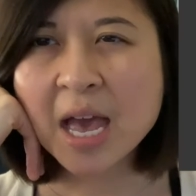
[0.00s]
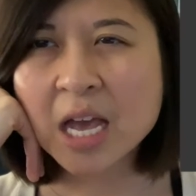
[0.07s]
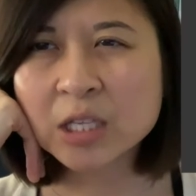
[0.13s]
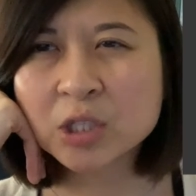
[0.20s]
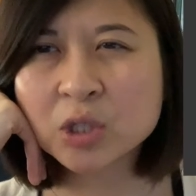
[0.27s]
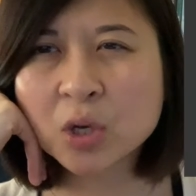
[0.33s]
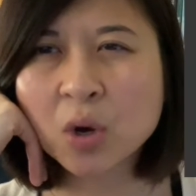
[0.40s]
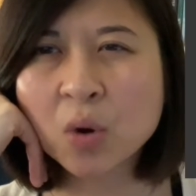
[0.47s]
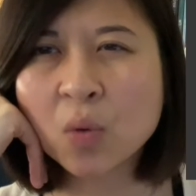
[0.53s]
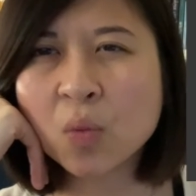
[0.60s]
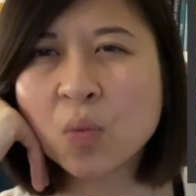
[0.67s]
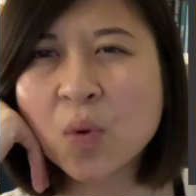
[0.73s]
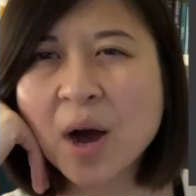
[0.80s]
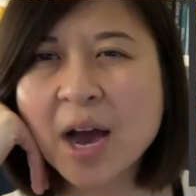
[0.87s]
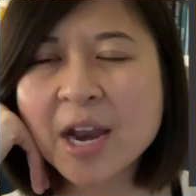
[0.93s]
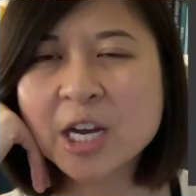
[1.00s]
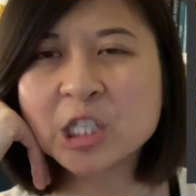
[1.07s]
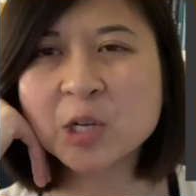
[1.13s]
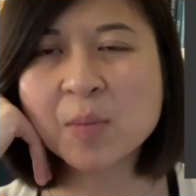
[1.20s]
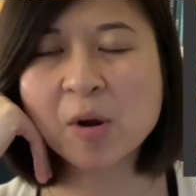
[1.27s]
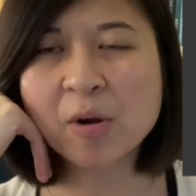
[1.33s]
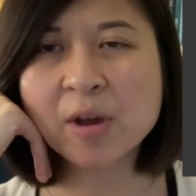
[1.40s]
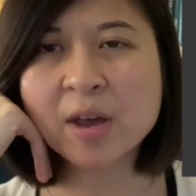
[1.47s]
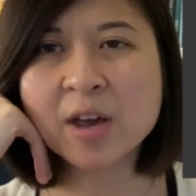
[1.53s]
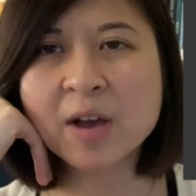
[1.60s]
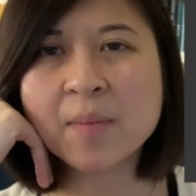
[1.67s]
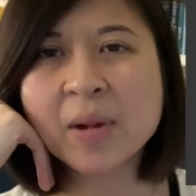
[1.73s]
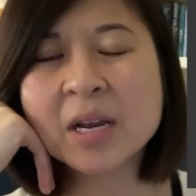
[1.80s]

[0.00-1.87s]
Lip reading: And so why does she marry him?